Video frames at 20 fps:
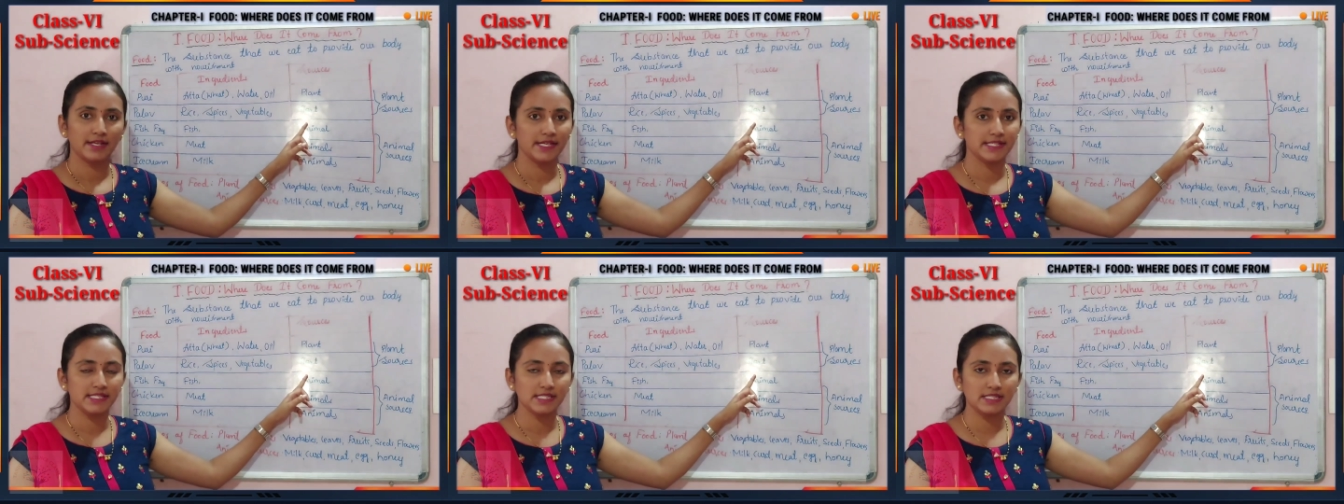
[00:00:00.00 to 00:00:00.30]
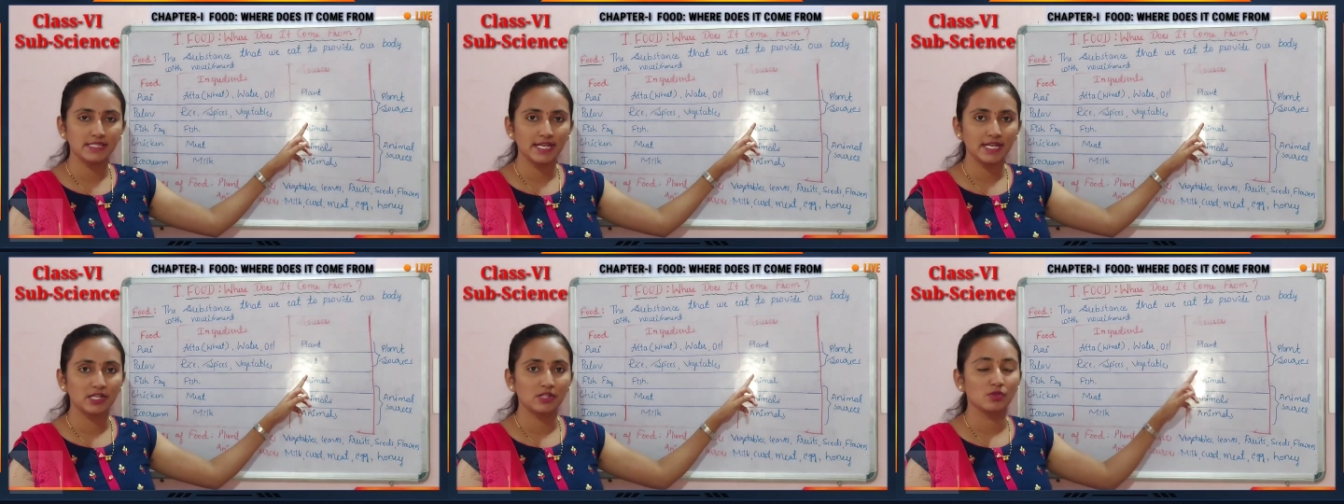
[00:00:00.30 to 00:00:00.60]
Is
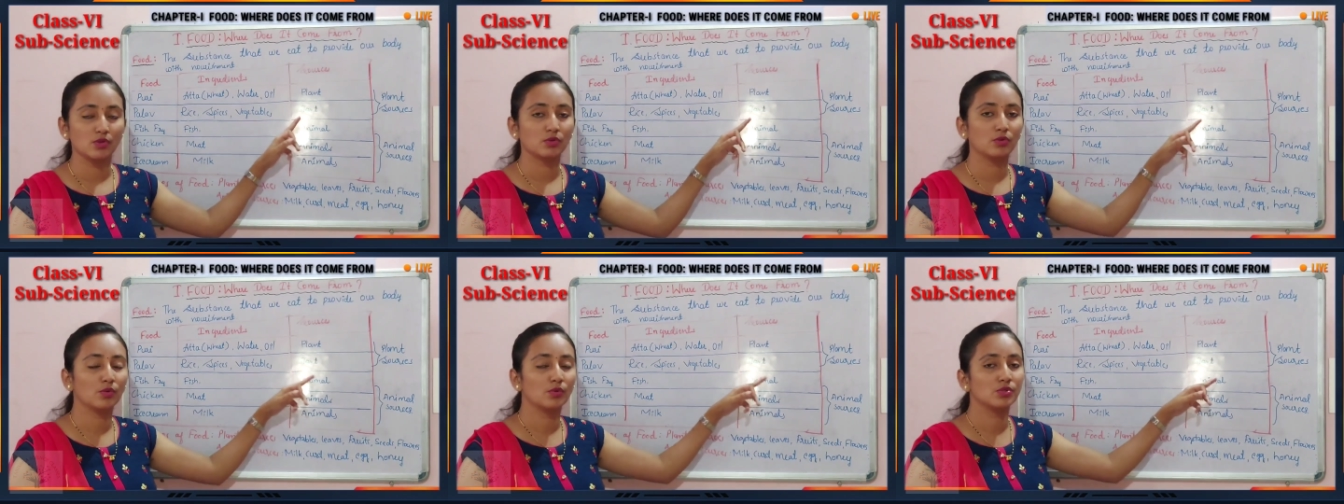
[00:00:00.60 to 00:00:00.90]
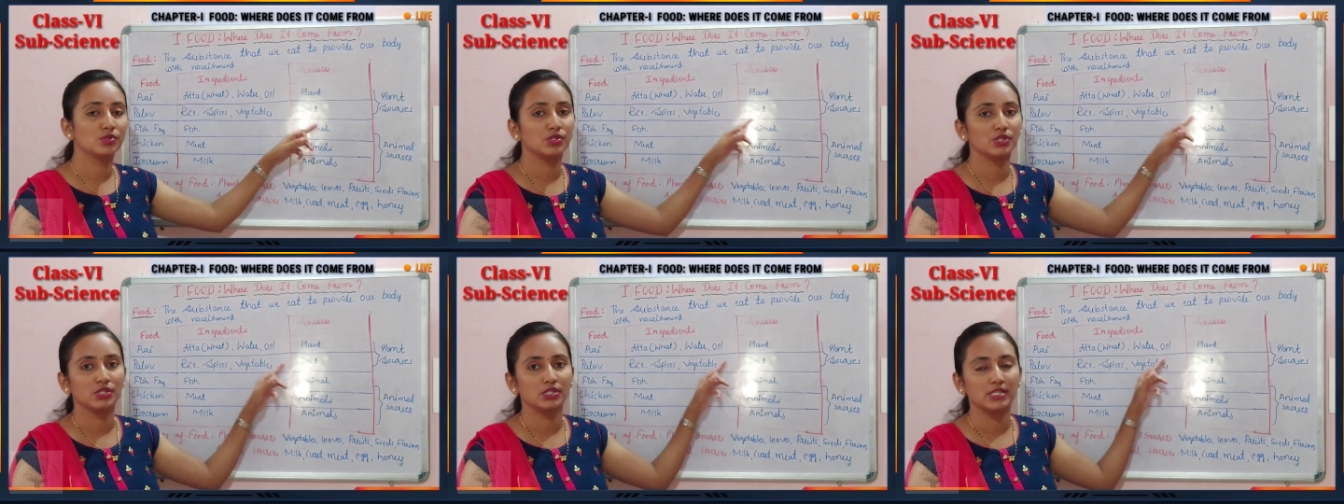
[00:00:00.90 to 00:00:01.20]
it right?
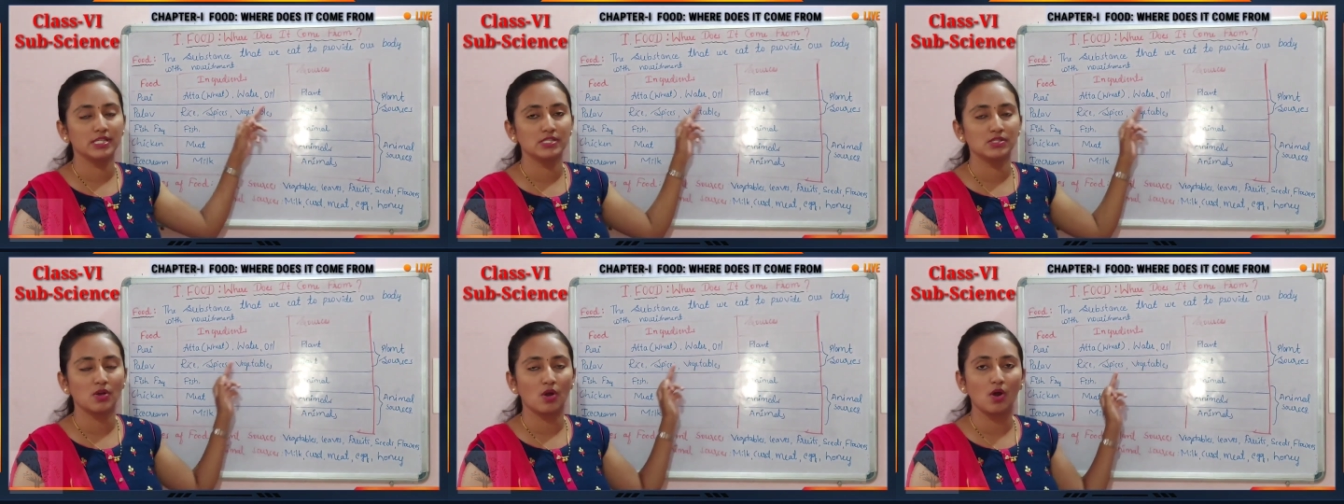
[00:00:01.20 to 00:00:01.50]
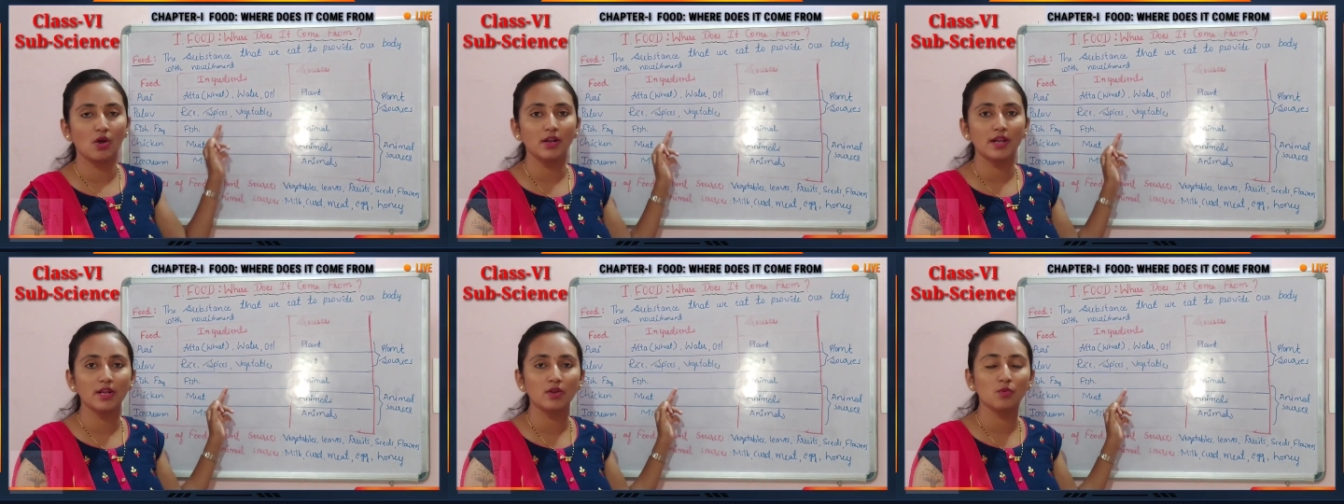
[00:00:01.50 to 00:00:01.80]
So these
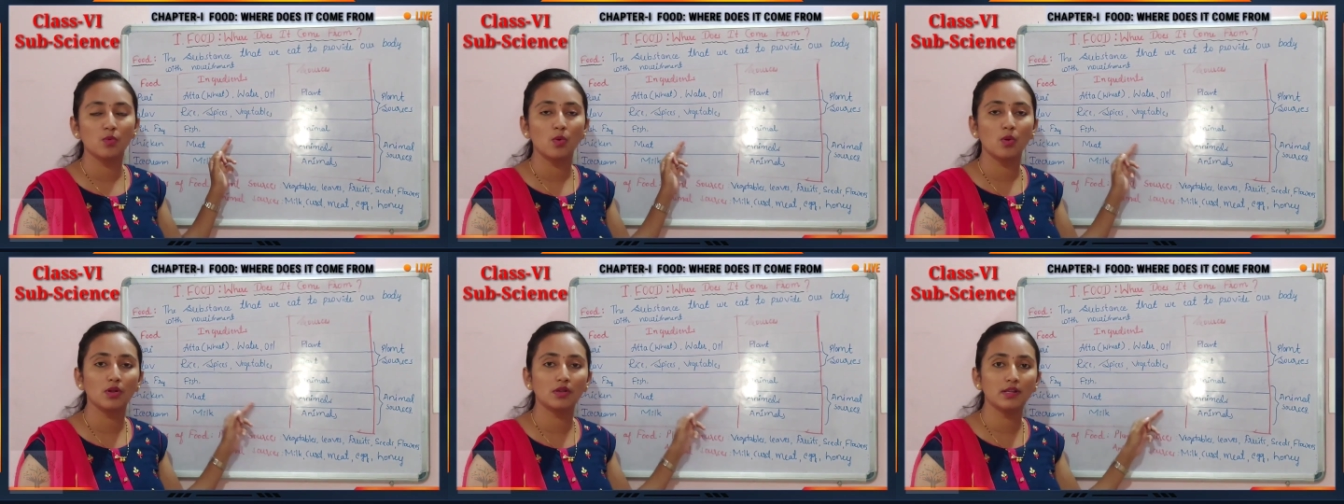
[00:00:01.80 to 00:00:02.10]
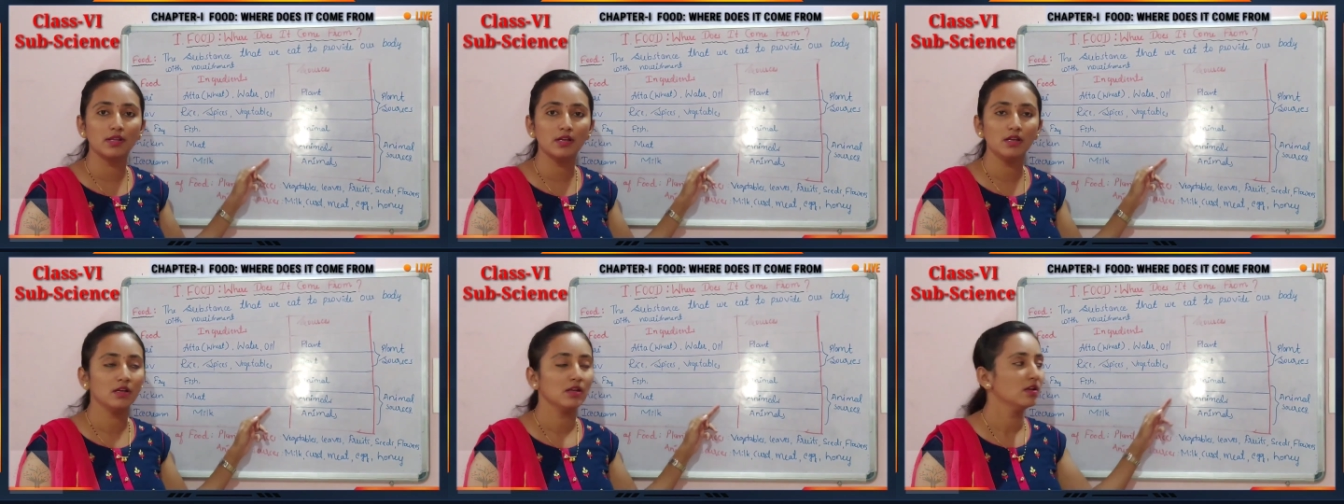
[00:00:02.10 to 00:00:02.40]
all are what?